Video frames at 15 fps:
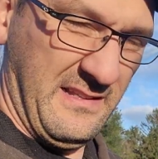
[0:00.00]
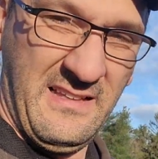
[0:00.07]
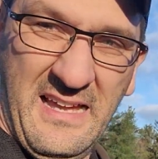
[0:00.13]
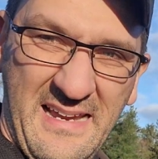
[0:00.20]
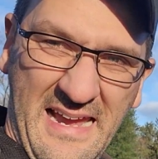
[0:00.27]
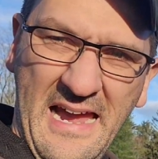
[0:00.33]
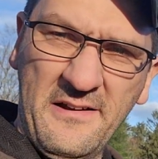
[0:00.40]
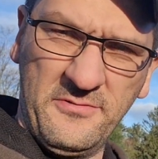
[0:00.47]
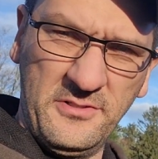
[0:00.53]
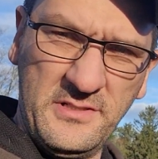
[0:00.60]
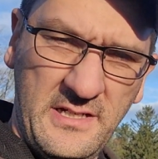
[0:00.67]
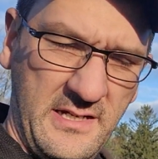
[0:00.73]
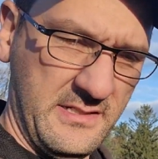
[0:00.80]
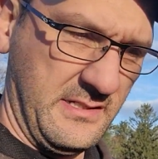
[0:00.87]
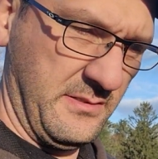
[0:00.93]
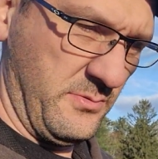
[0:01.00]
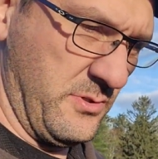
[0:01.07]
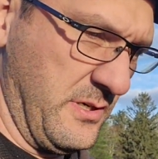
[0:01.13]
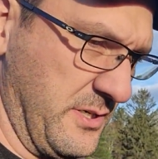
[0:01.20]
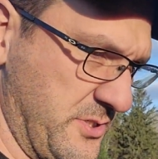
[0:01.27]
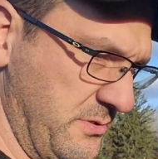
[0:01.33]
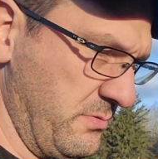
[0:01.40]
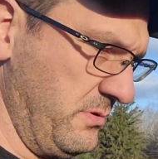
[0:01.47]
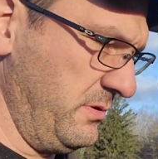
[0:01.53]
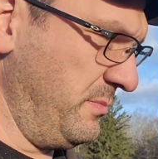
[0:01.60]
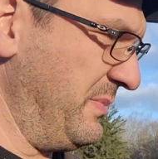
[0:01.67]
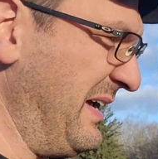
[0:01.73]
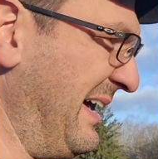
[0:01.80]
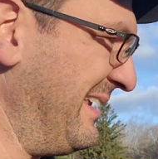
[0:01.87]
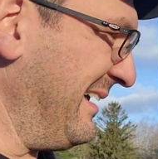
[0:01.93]
a lot of advertising. We're actually
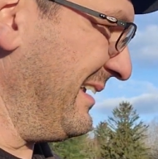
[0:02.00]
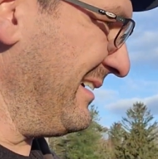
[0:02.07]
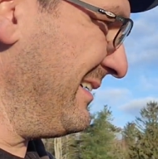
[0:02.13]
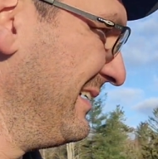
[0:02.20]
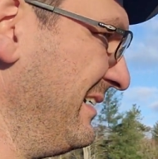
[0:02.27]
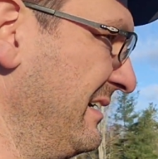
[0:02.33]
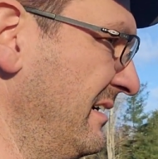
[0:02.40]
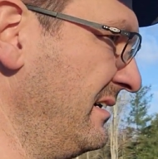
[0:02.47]
really bad at it.